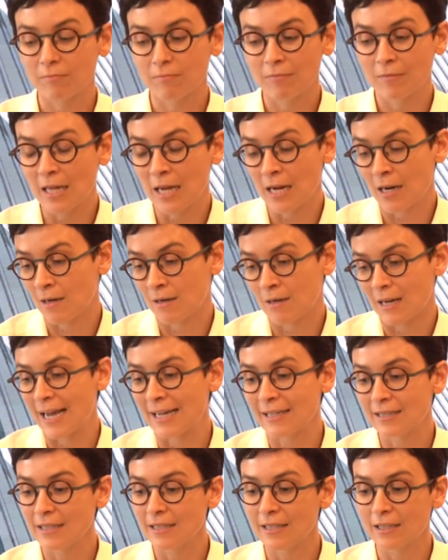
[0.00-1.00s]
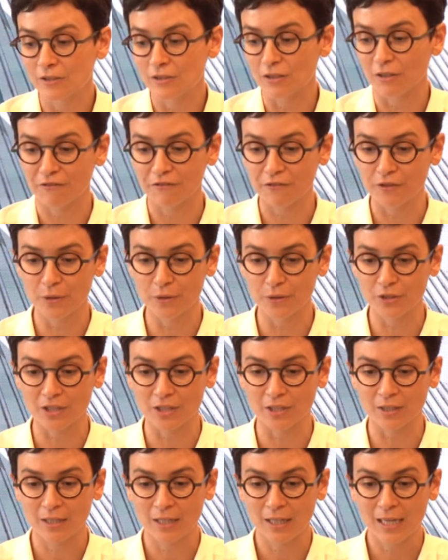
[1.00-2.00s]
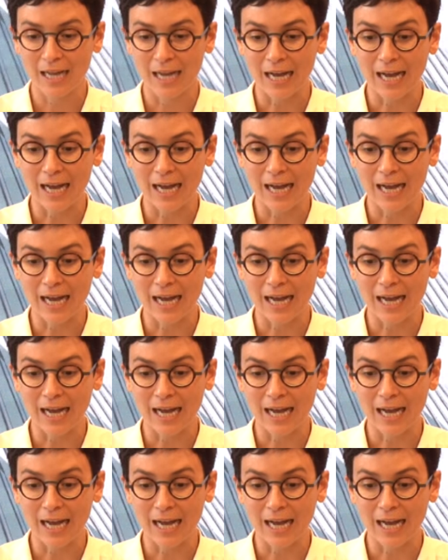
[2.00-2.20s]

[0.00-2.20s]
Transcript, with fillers: their ideas of future.